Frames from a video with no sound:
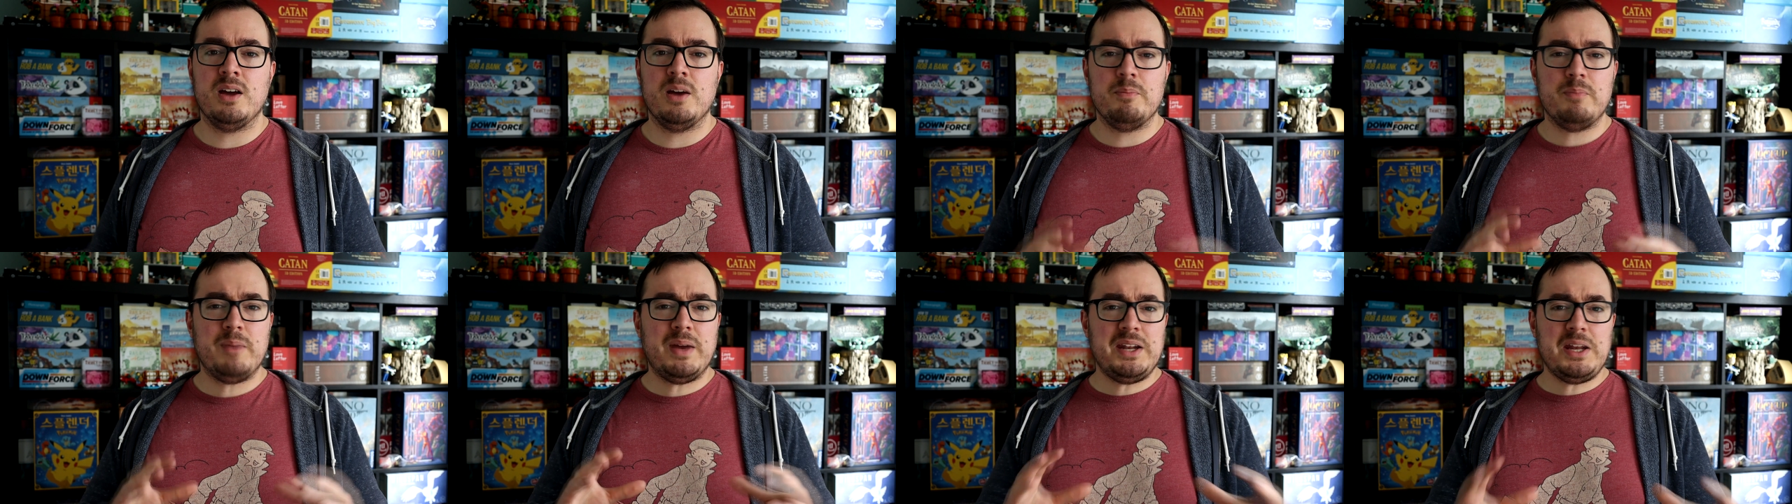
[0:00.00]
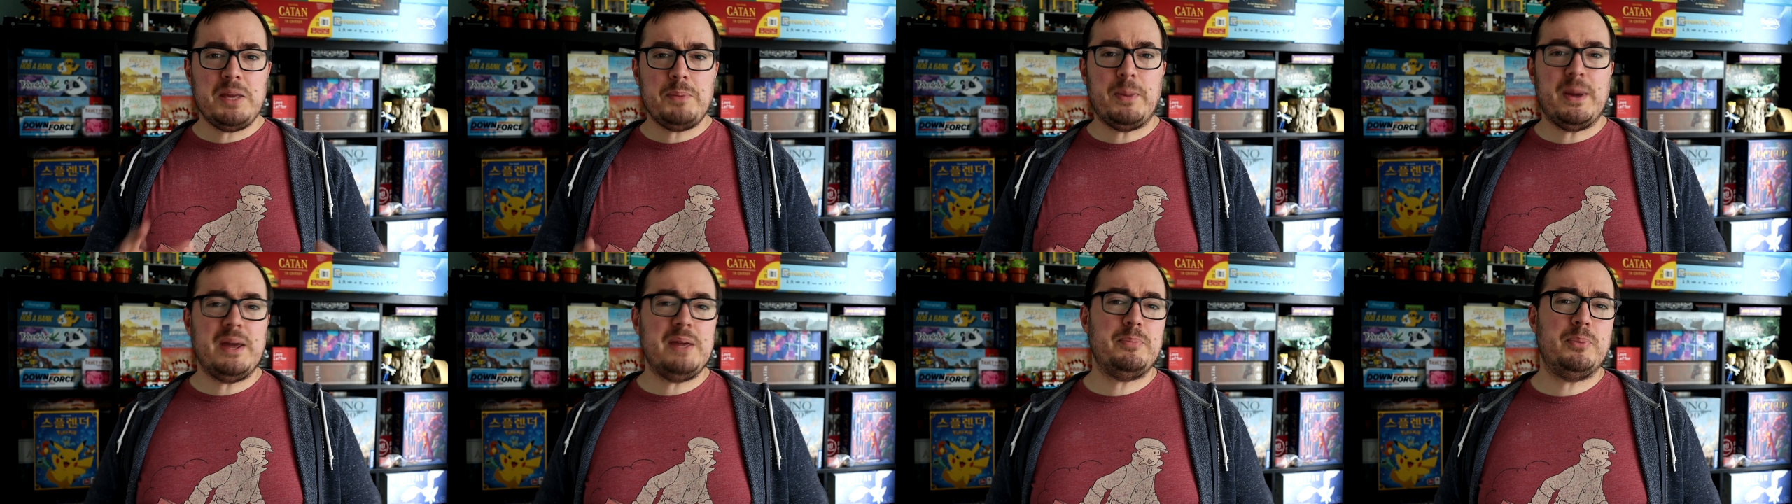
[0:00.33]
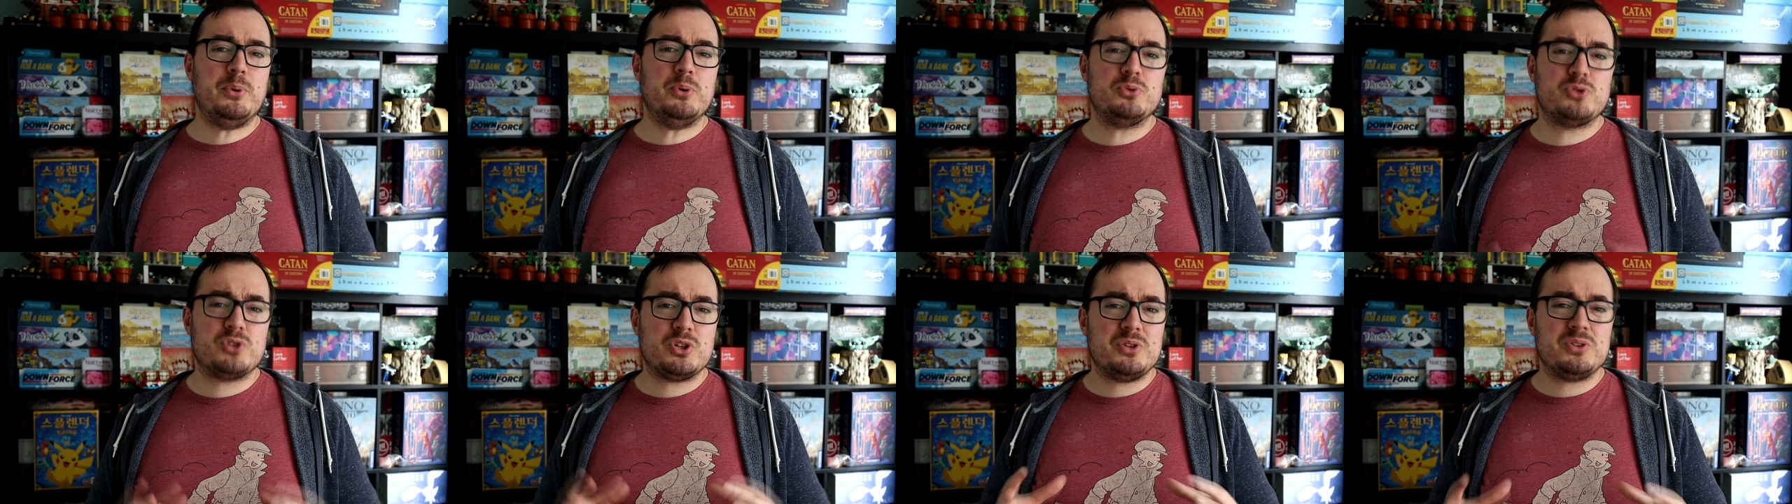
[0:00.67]
Many
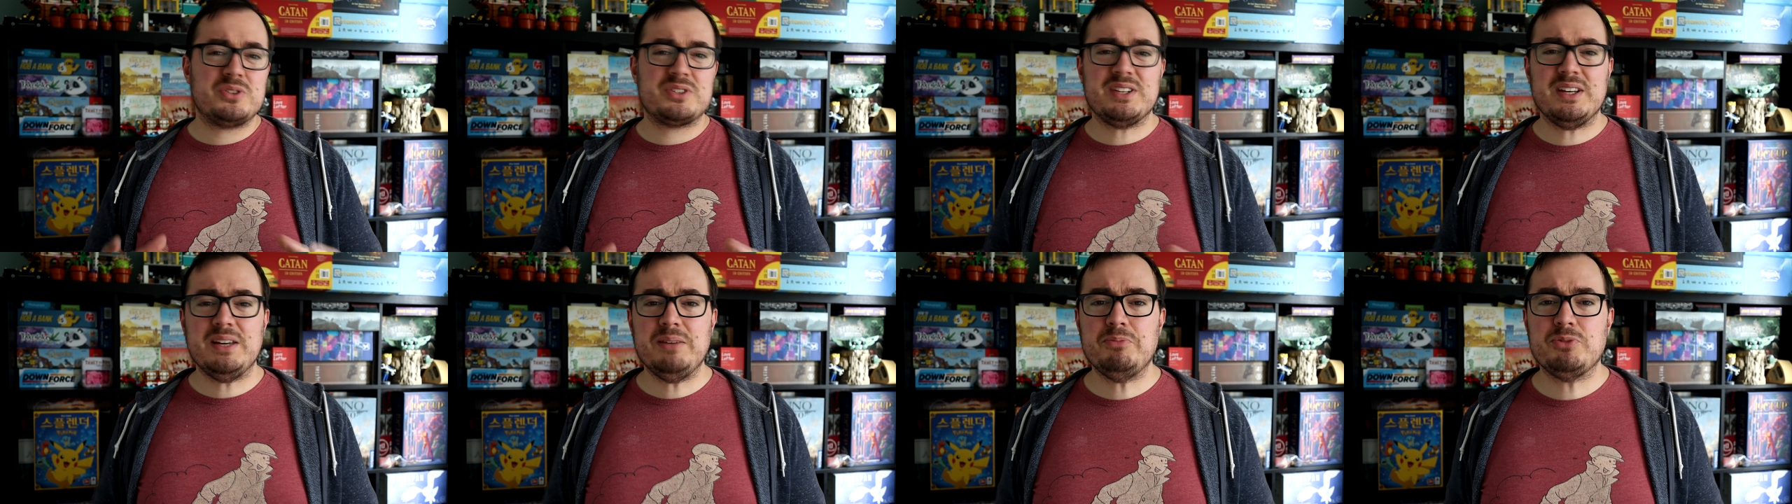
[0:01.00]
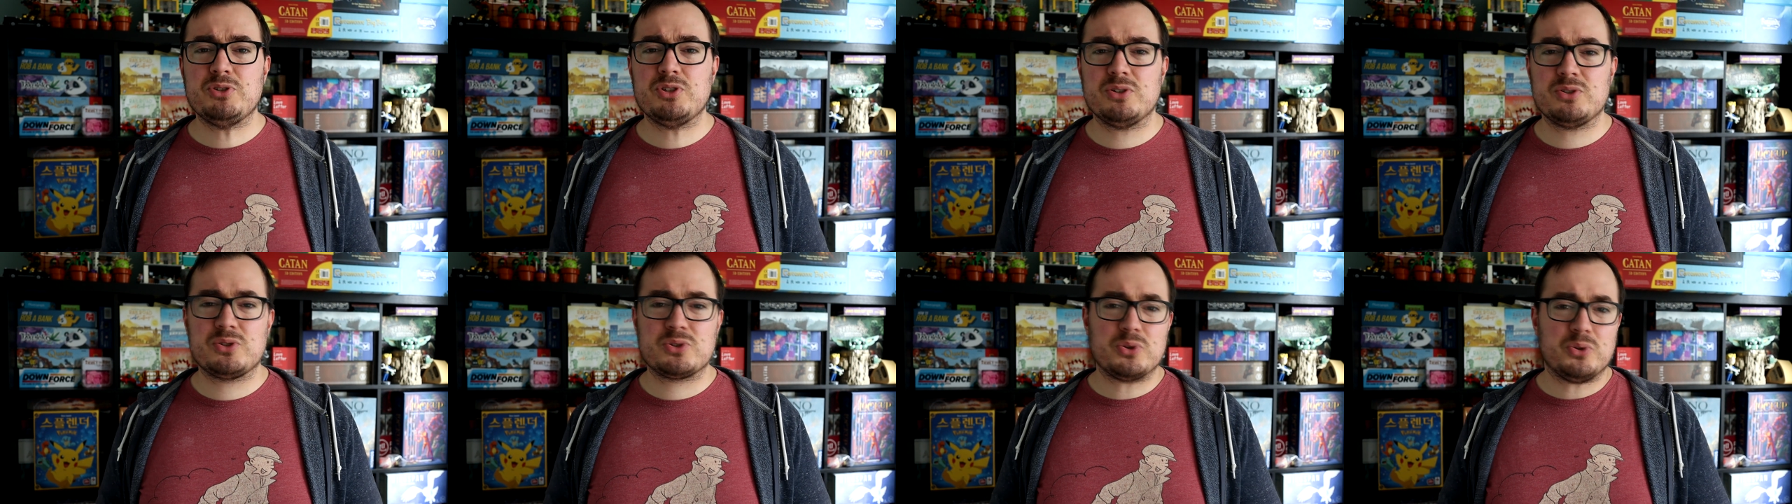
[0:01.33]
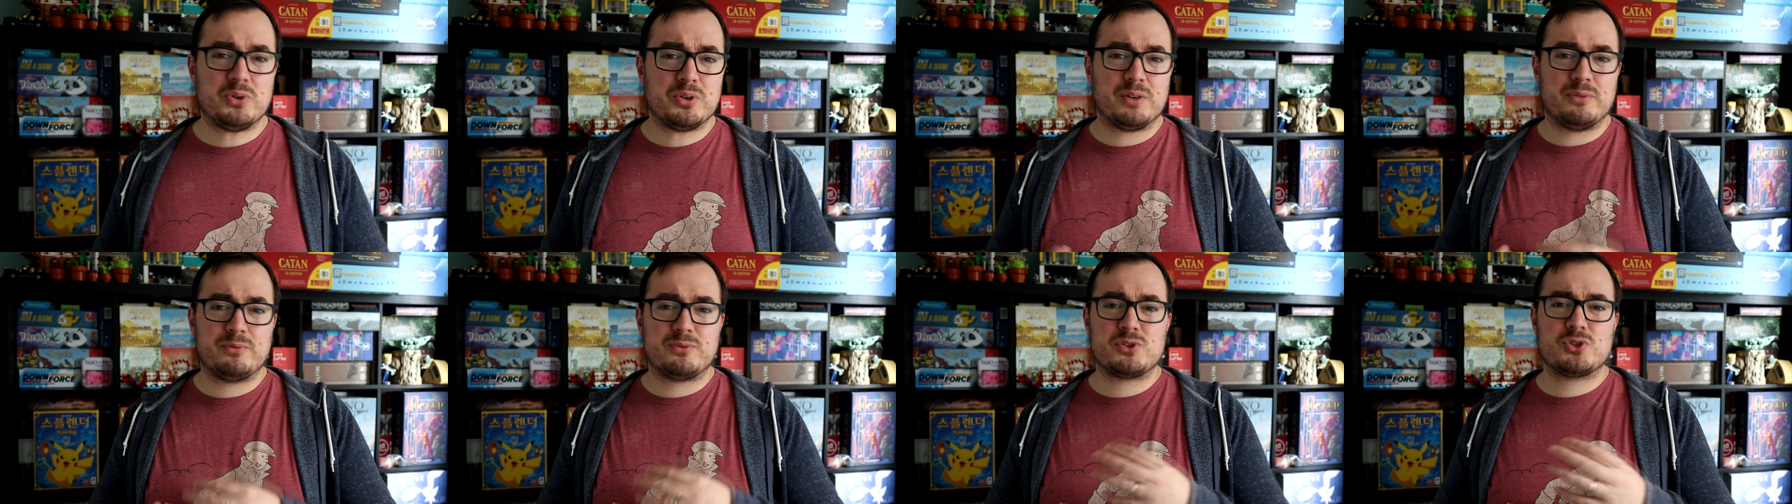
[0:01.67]
people do seem to
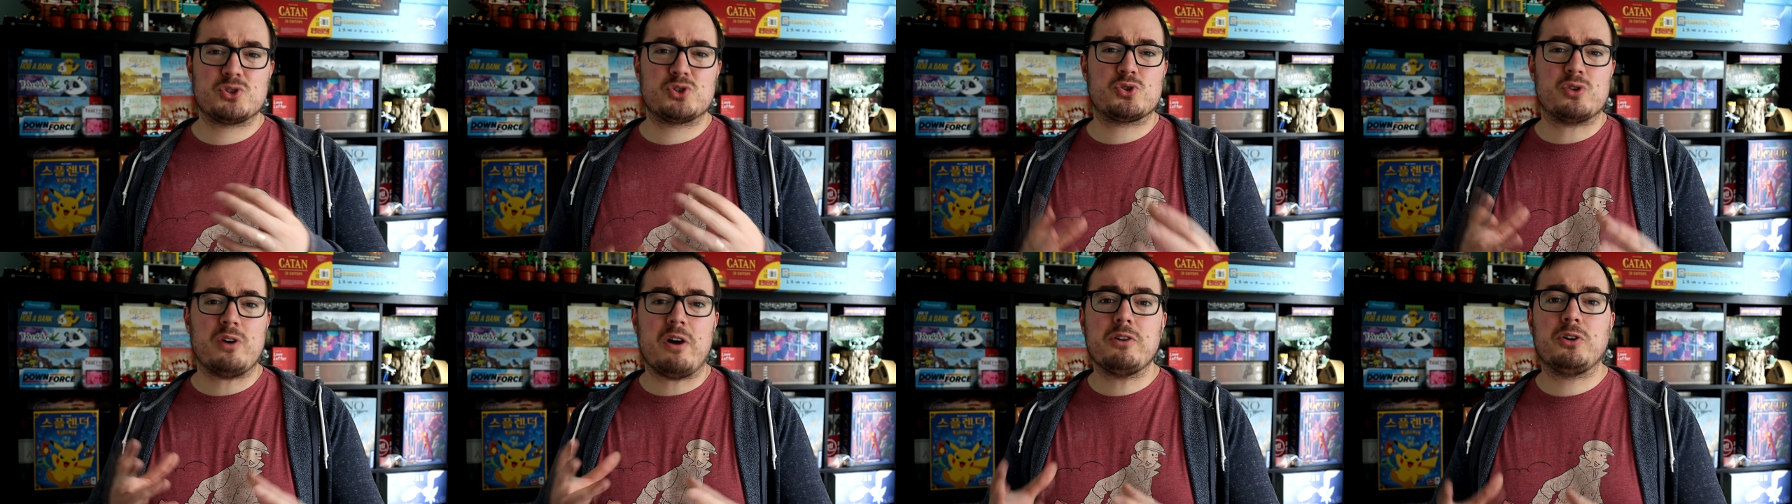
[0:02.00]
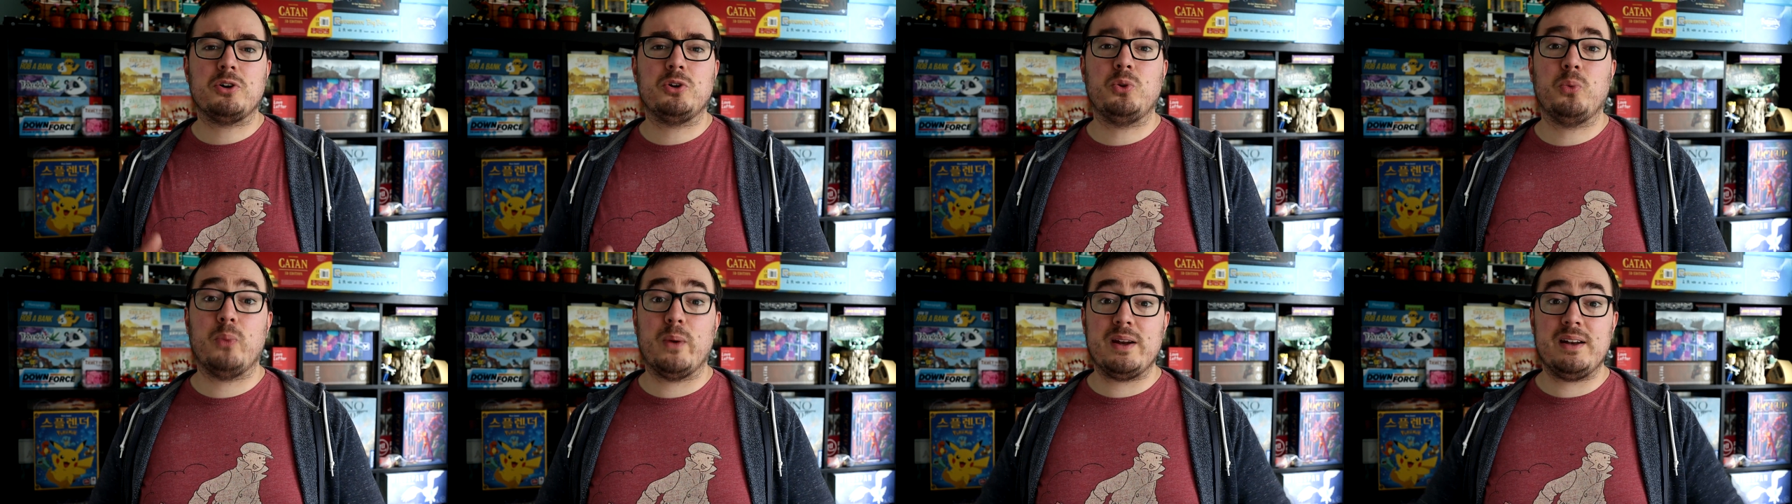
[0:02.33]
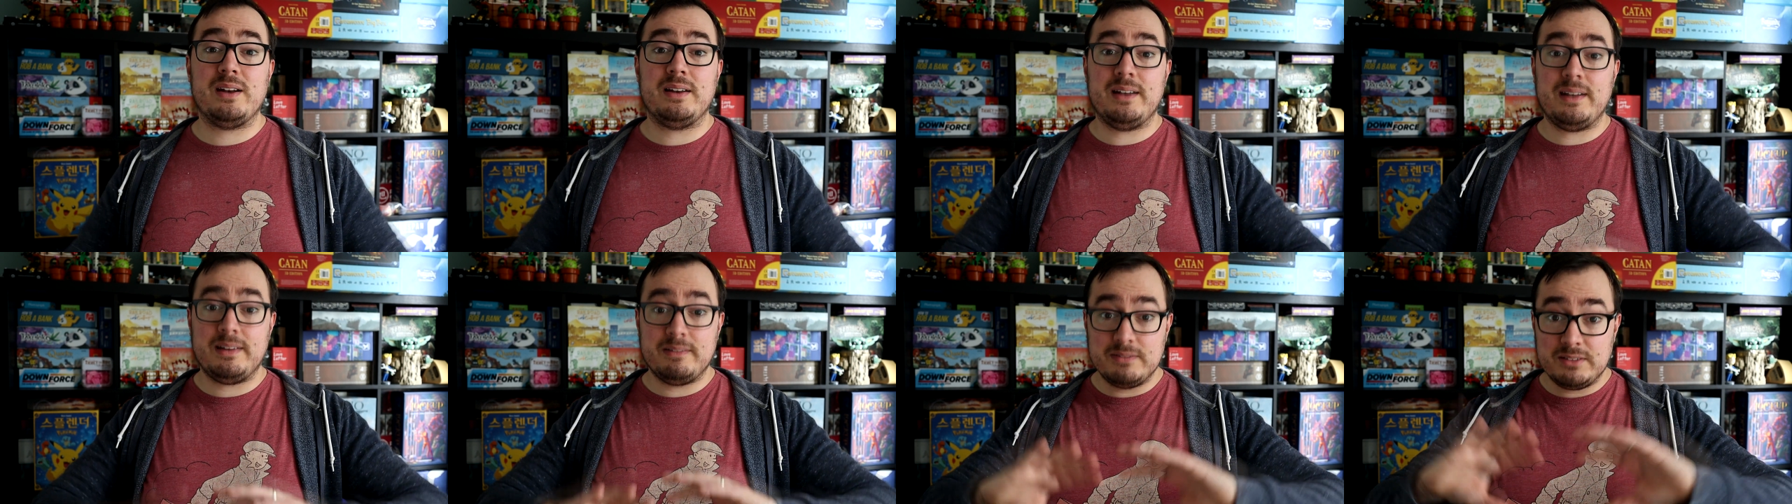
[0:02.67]
sort of struggle
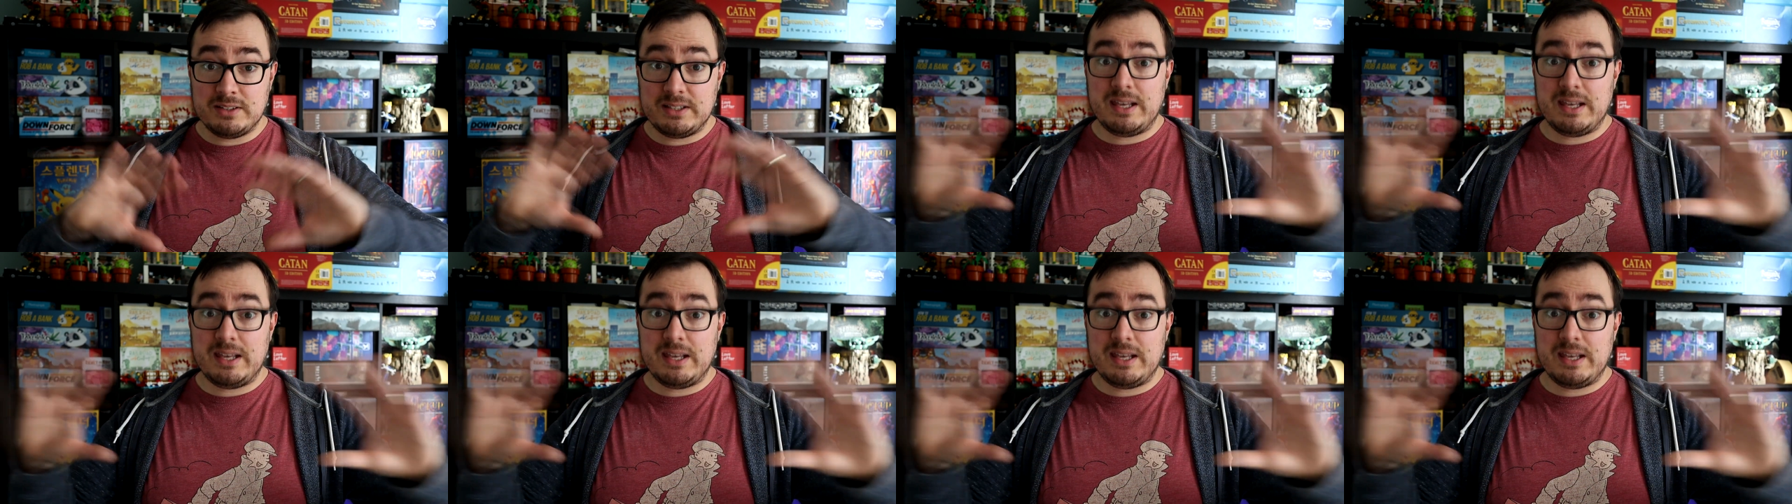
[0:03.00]
when